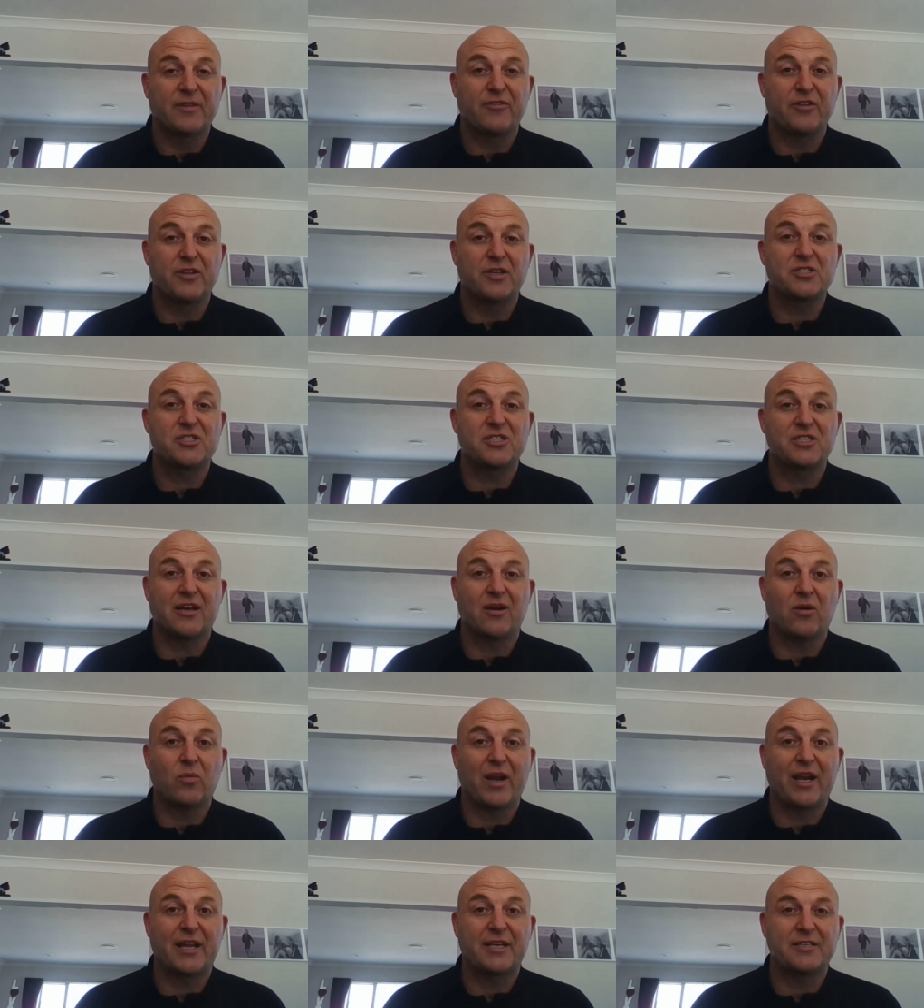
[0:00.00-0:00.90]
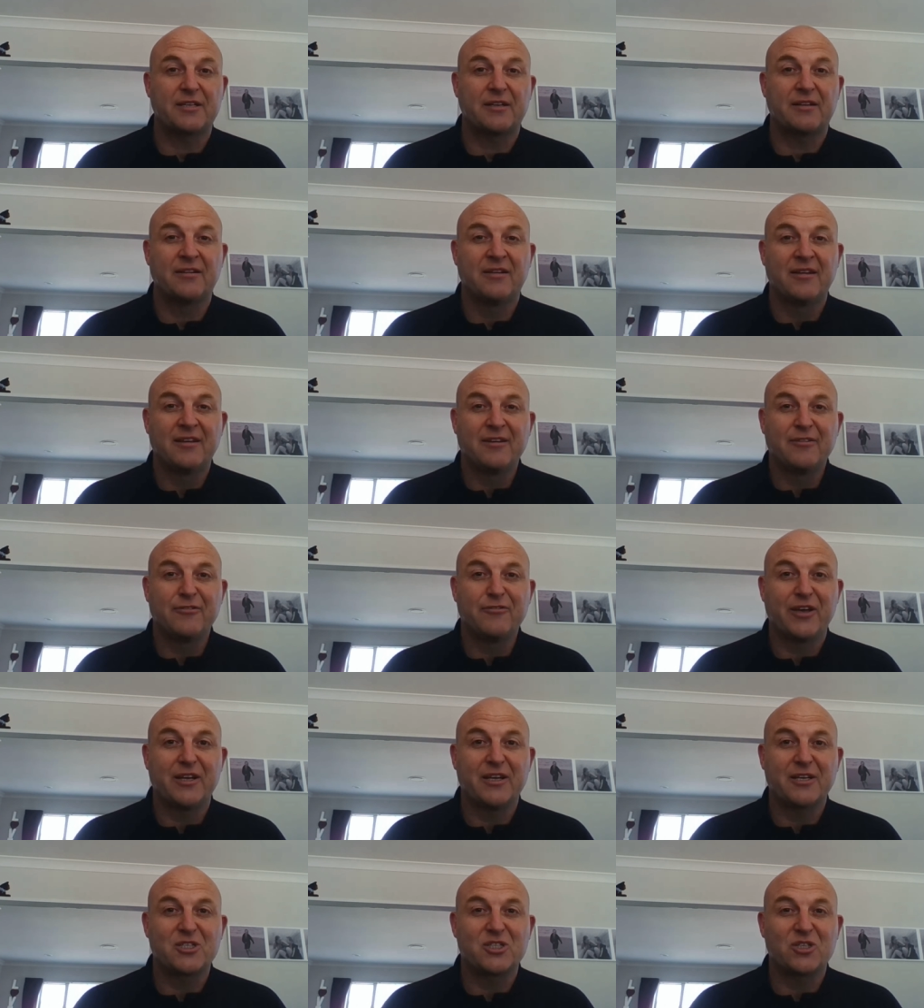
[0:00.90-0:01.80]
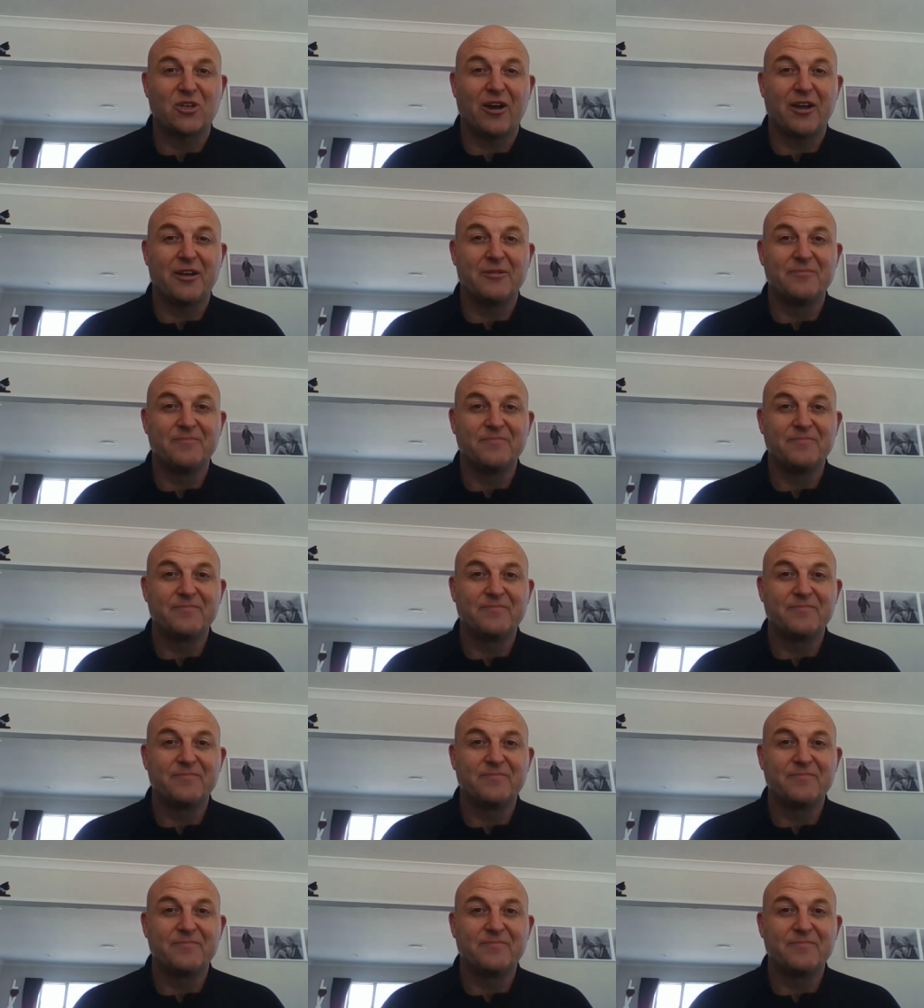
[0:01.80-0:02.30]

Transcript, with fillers: for this uh, Wellington Phoenix side.